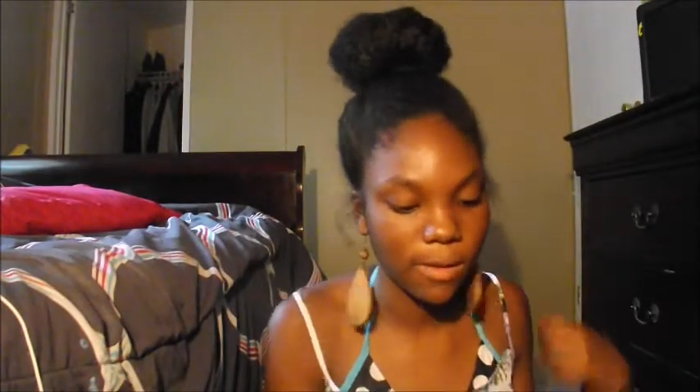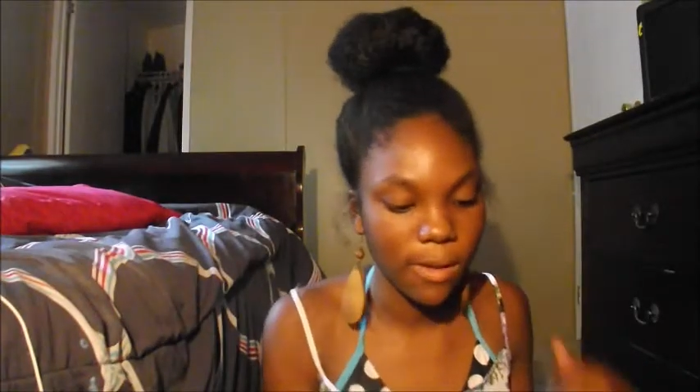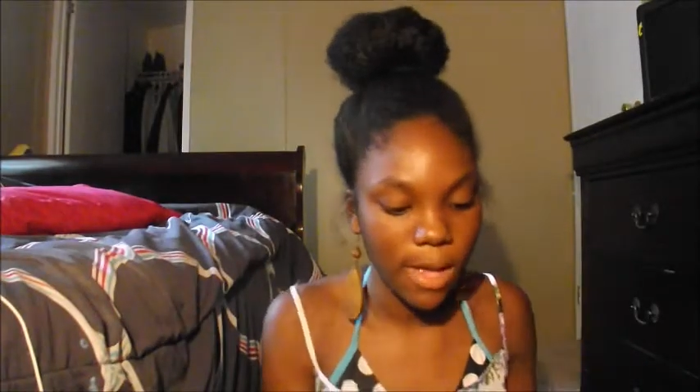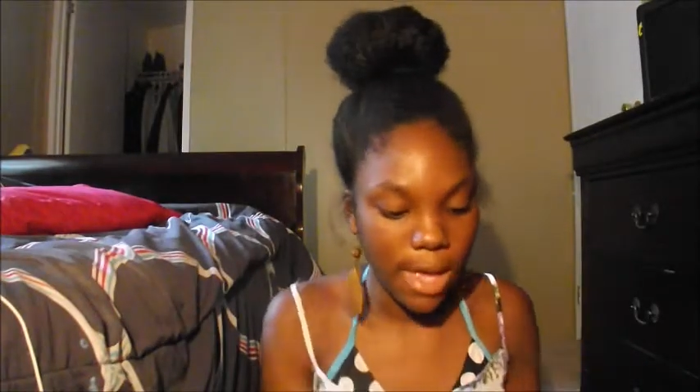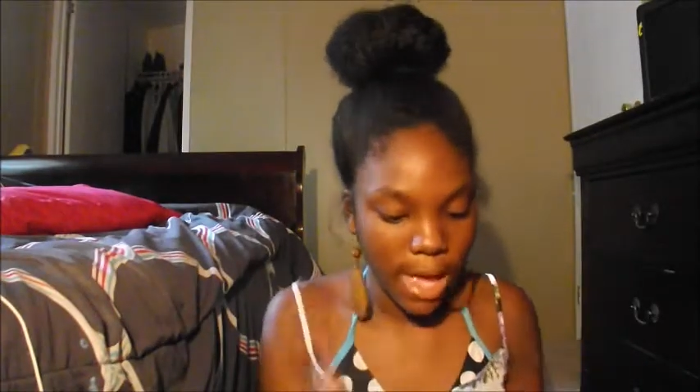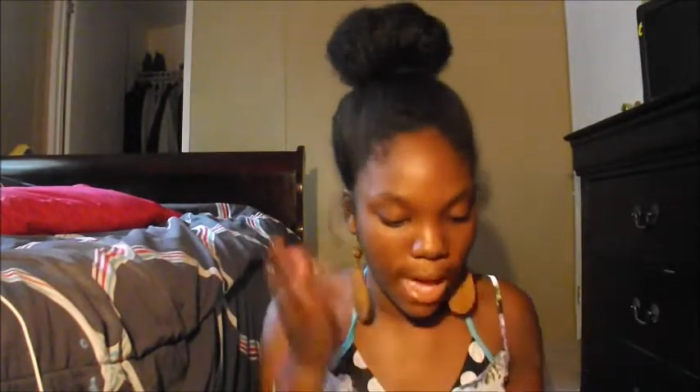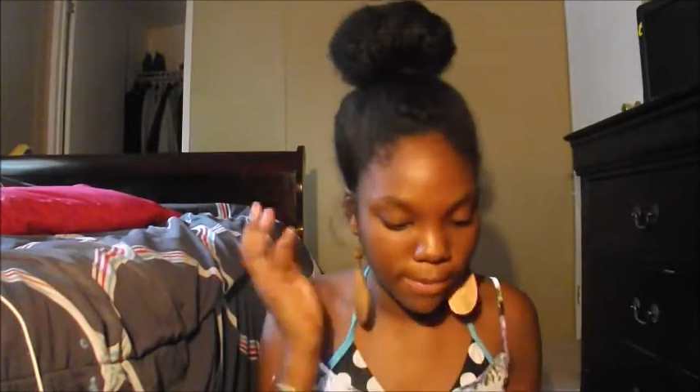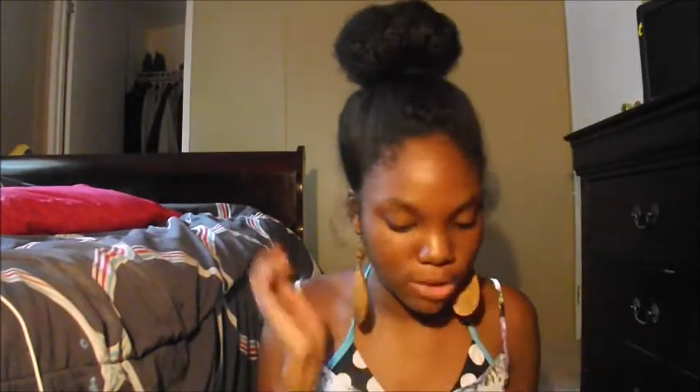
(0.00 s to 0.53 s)
so
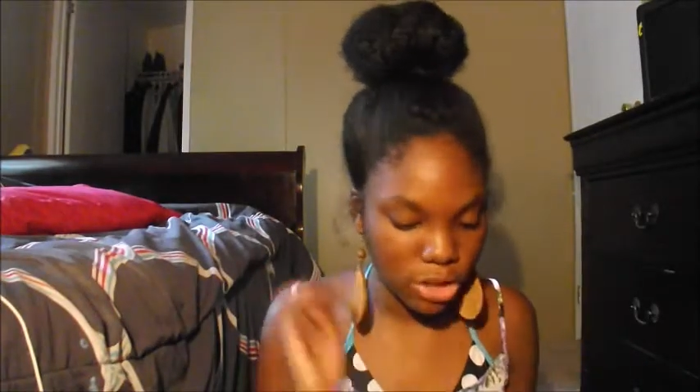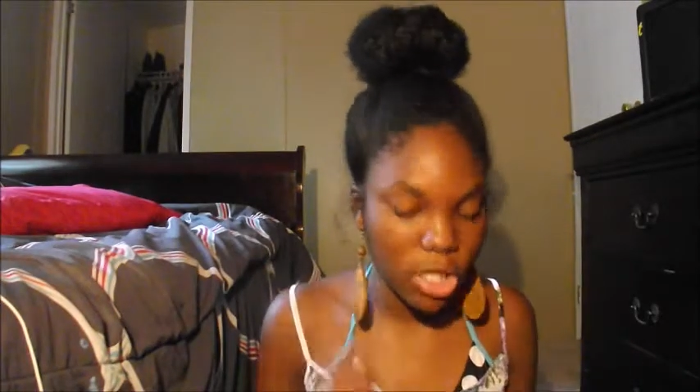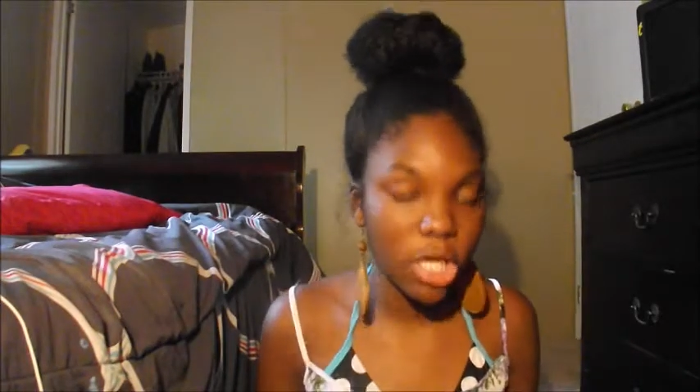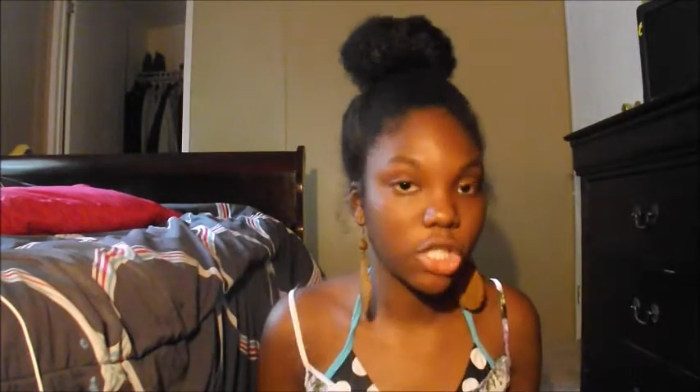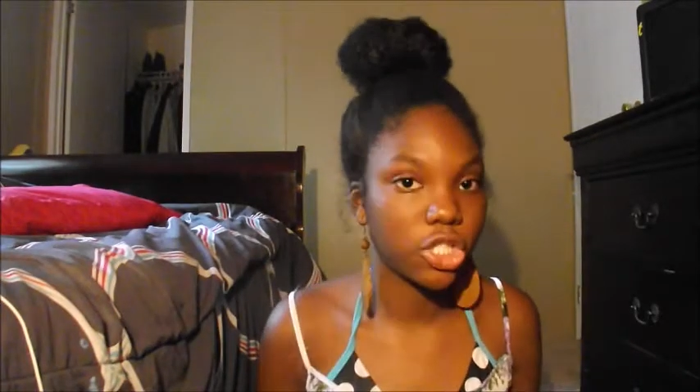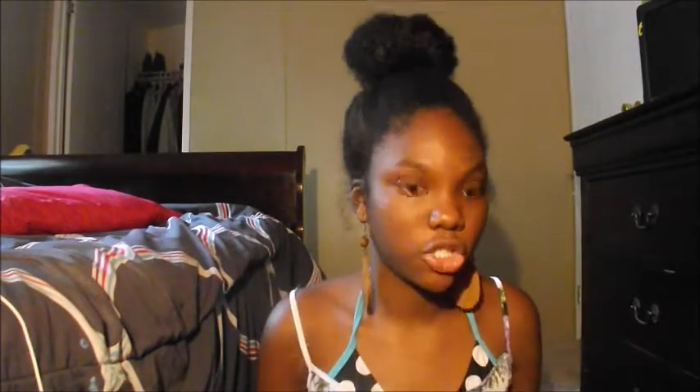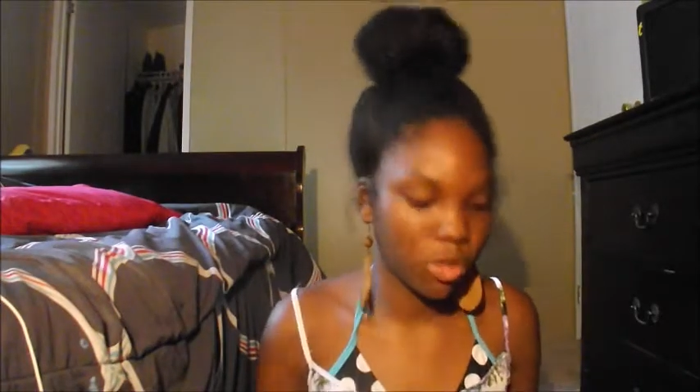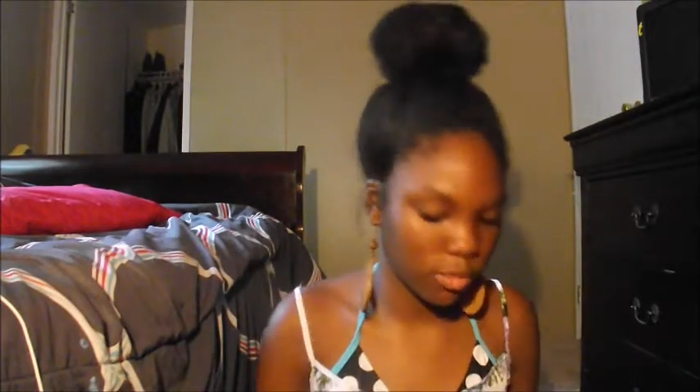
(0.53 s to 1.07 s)
I'm just
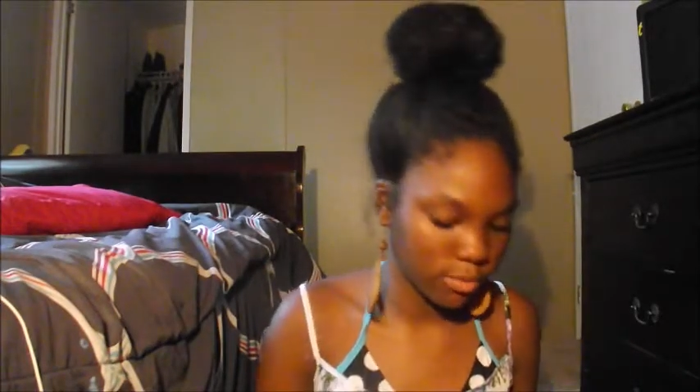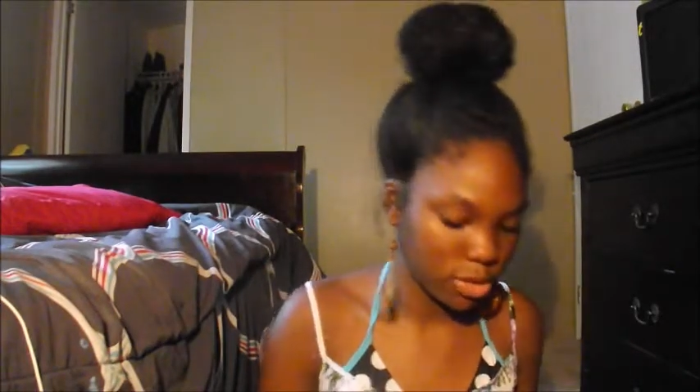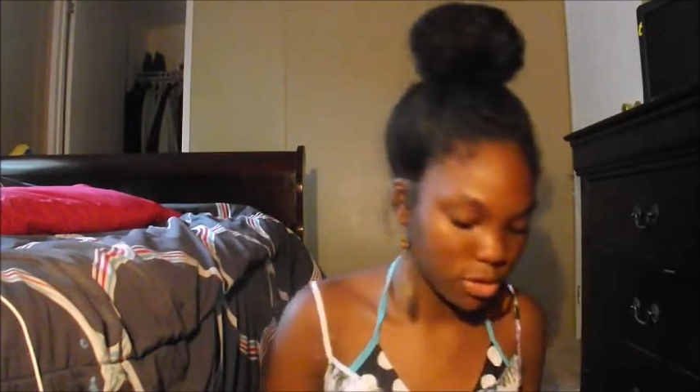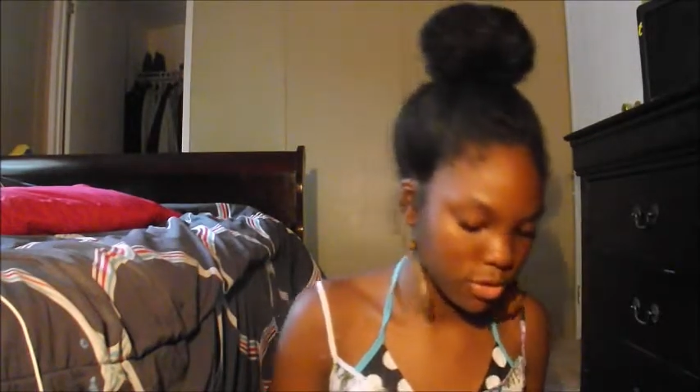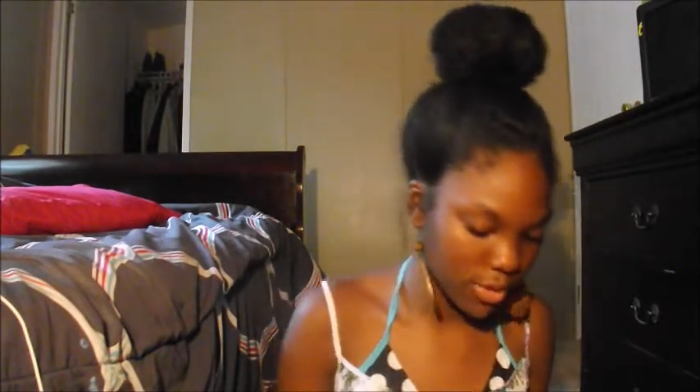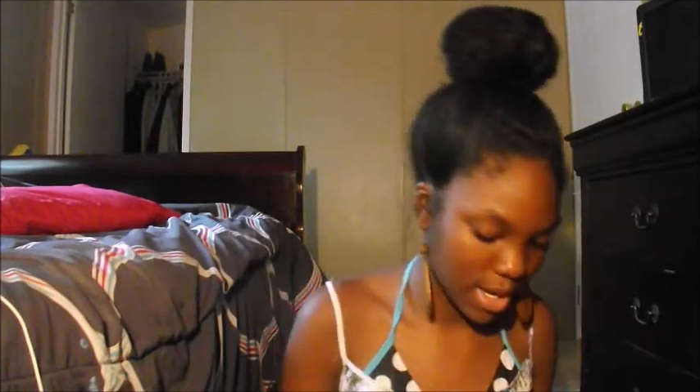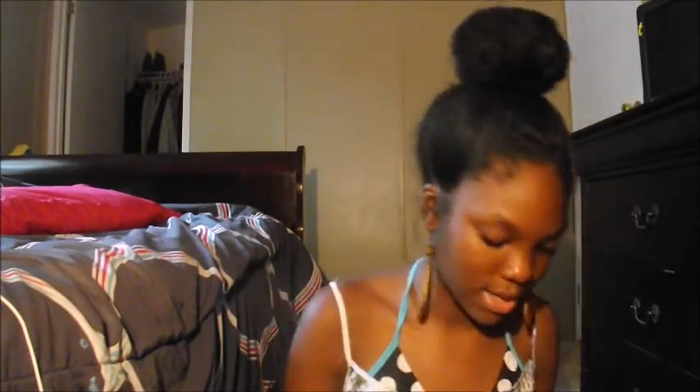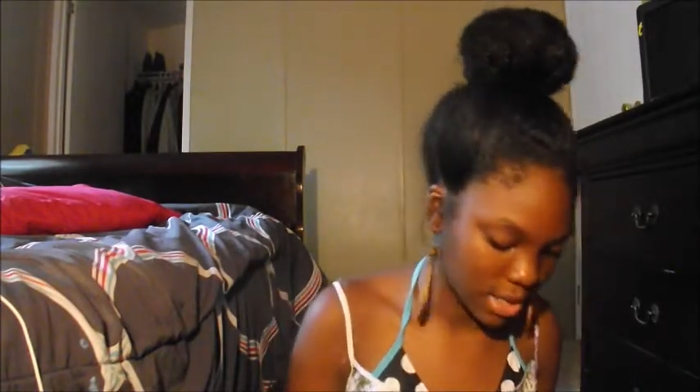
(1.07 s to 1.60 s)
gonna show them
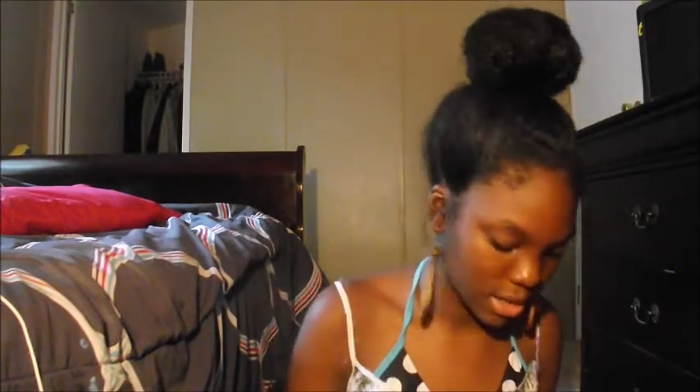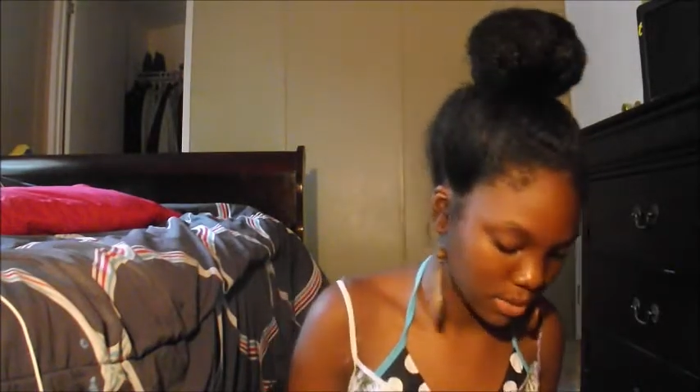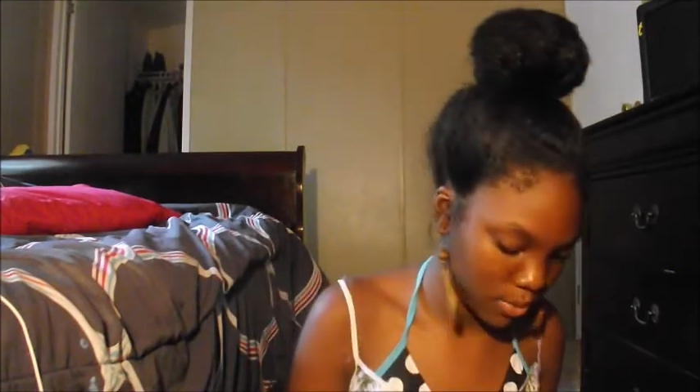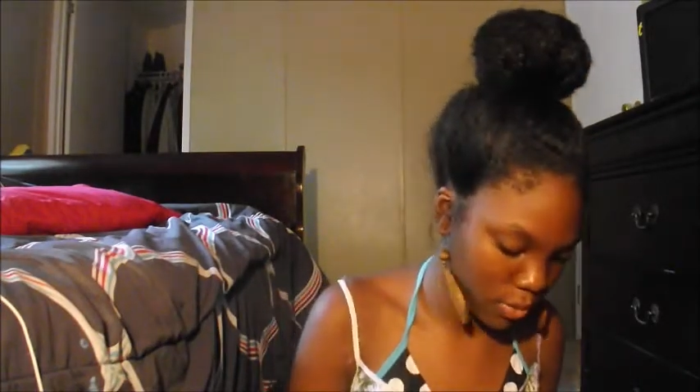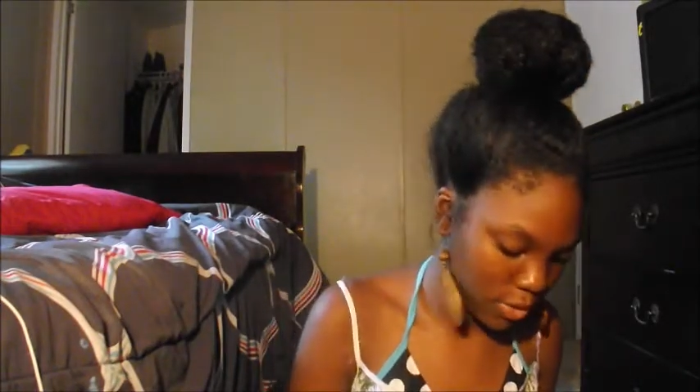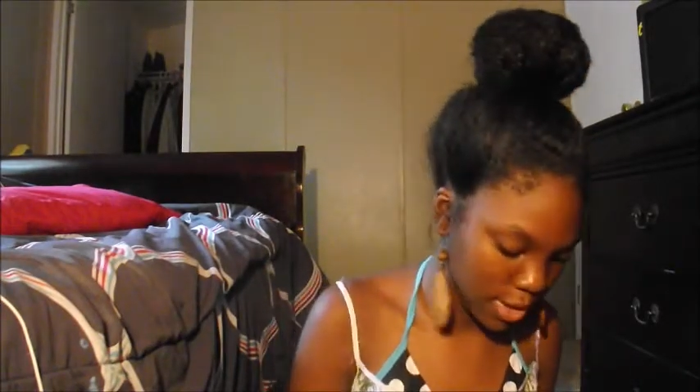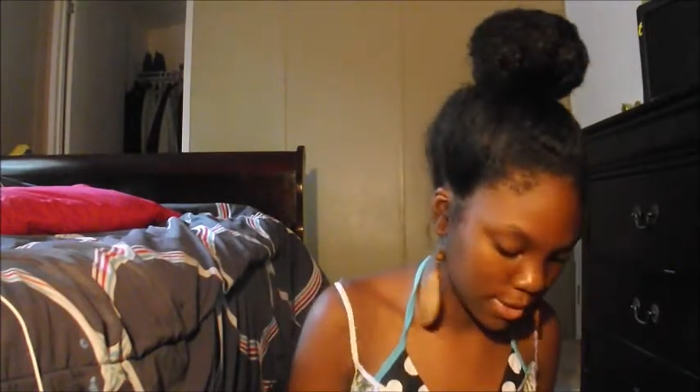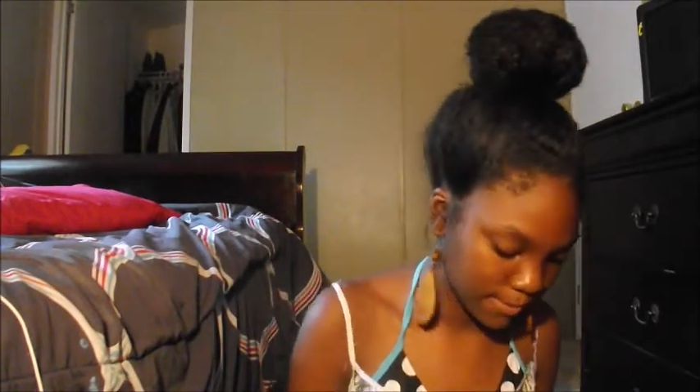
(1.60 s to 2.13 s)
to you at this
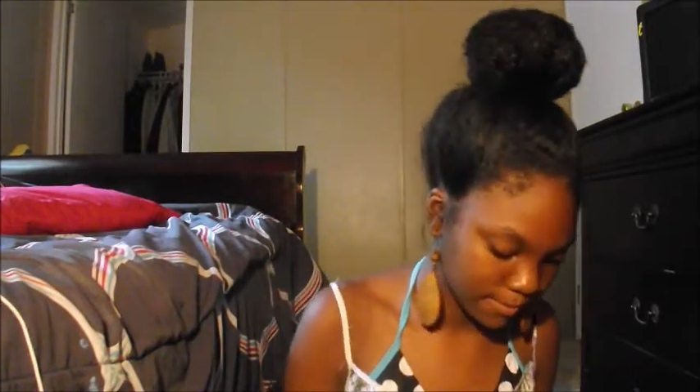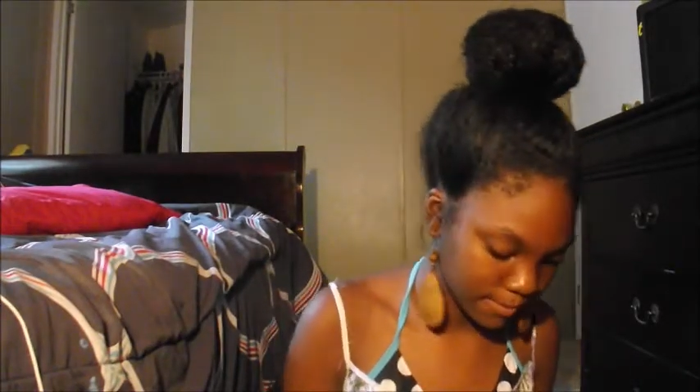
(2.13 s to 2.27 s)
point.